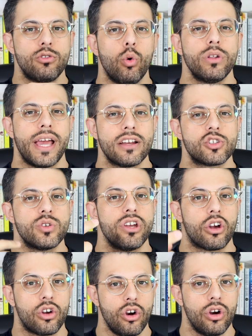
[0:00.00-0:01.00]
they don't
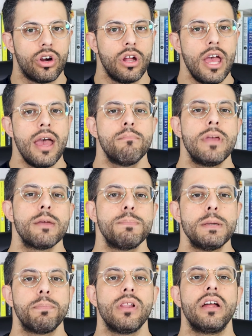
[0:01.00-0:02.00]
actually occur,
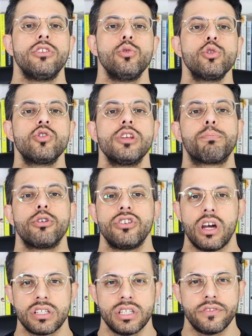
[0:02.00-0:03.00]
make people unusually
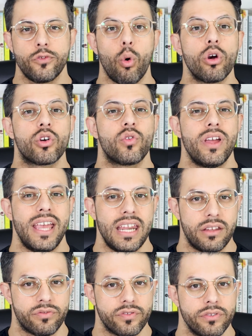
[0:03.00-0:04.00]
productive or
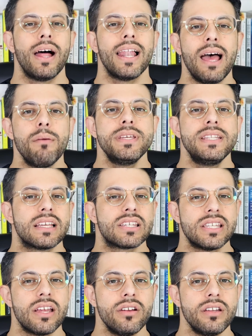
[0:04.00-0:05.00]
creative. While
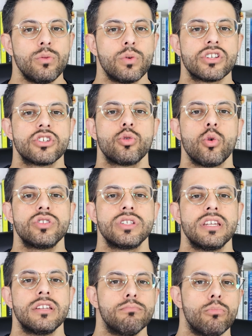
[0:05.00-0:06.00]
ambidexterity was
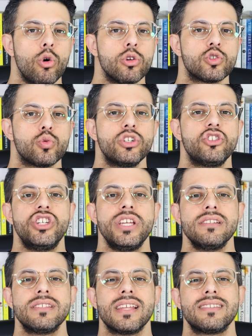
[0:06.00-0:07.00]
associated most with
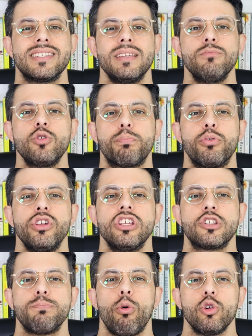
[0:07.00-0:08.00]
genes that seem to
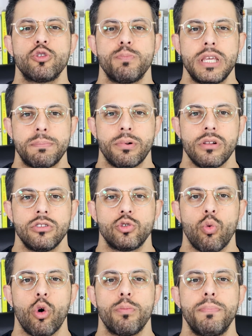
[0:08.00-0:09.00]
predispose people
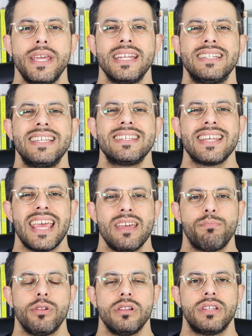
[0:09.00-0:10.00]
toward being
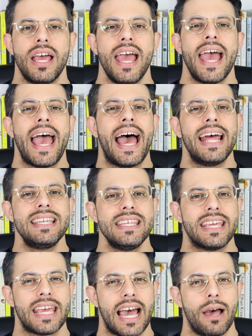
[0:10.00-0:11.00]
disabled,
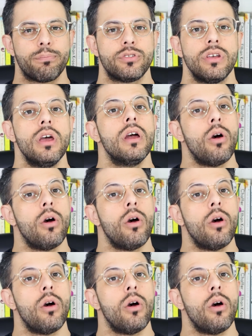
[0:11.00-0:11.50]
handicapped,